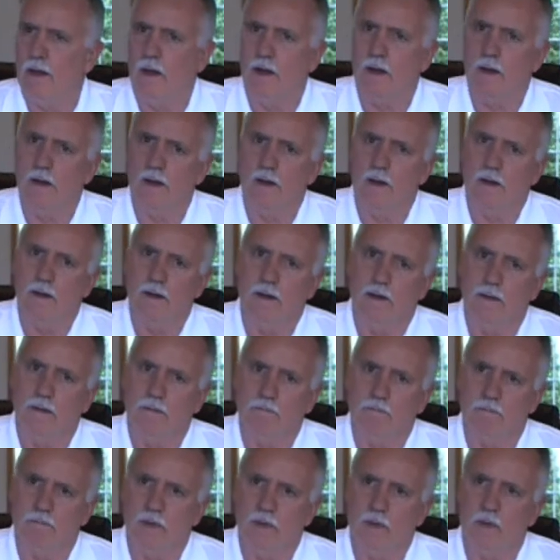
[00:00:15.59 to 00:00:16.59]
I
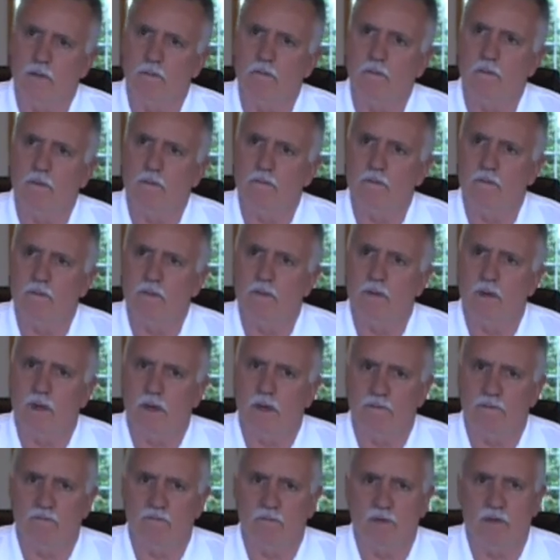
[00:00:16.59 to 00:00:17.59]

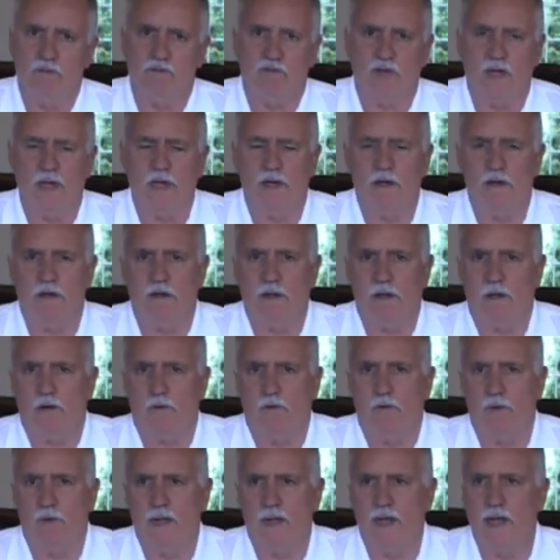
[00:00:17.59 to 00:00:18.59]
decided to
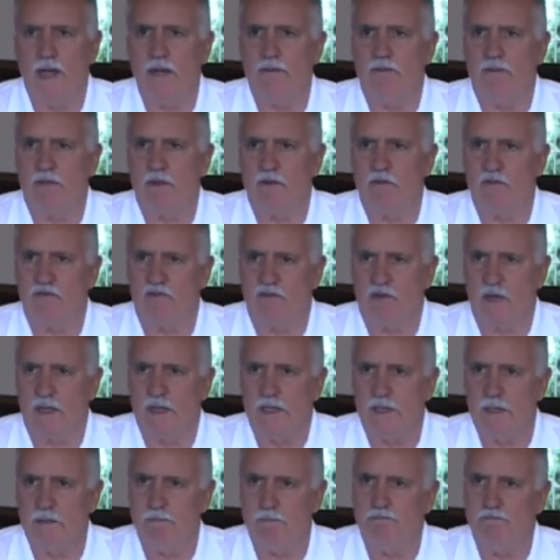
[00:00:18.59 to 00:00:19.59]
create this
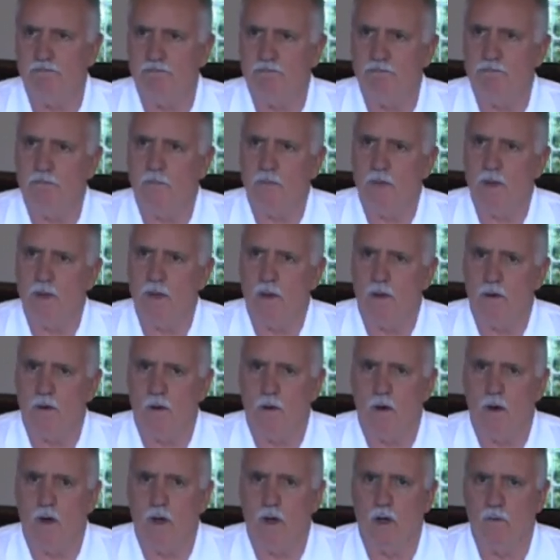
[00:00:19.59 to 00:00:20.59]
site
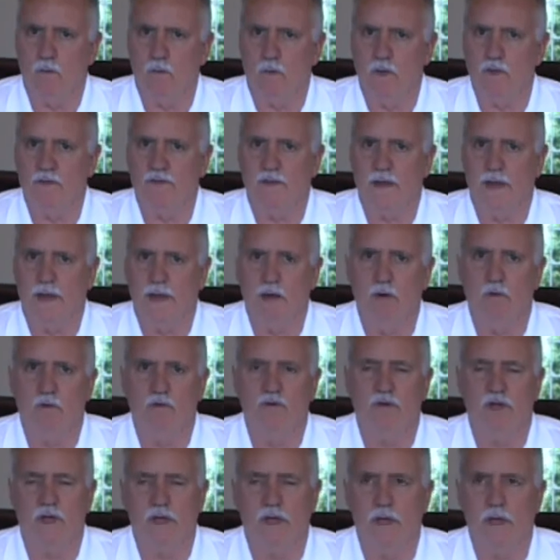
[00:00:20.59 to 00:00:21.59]
along with
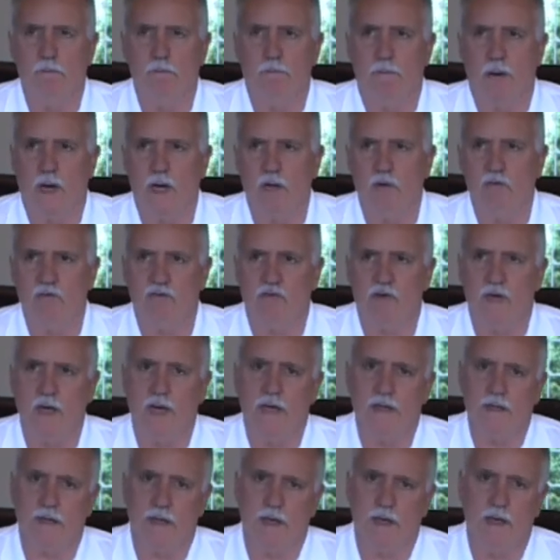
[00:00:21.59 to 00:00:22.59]
N14
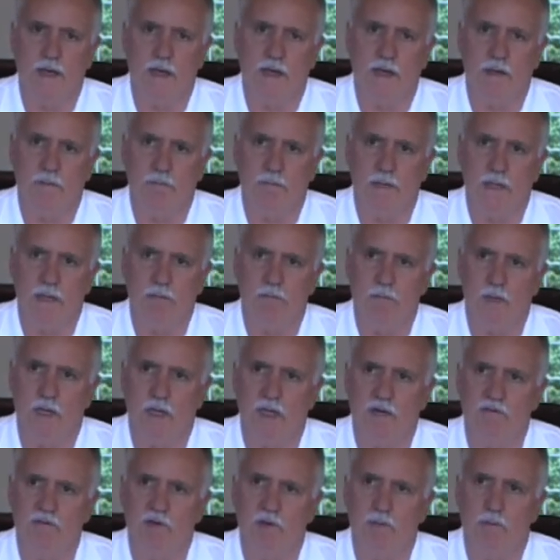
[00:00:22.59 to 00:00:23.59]
Parts.com,
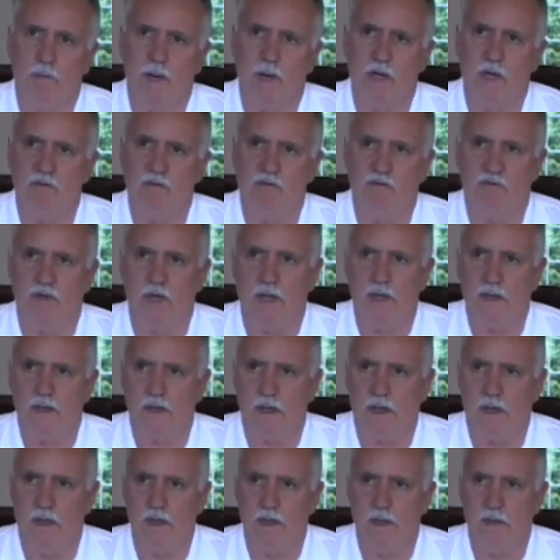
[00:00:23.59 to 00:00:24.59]
N14
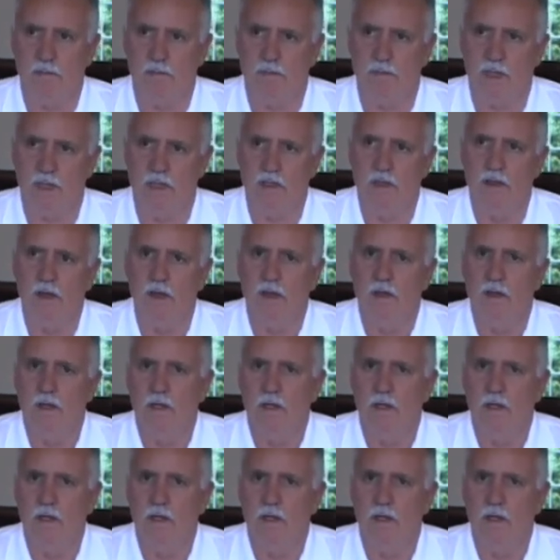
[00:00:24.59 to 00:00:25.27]
Parts.com, and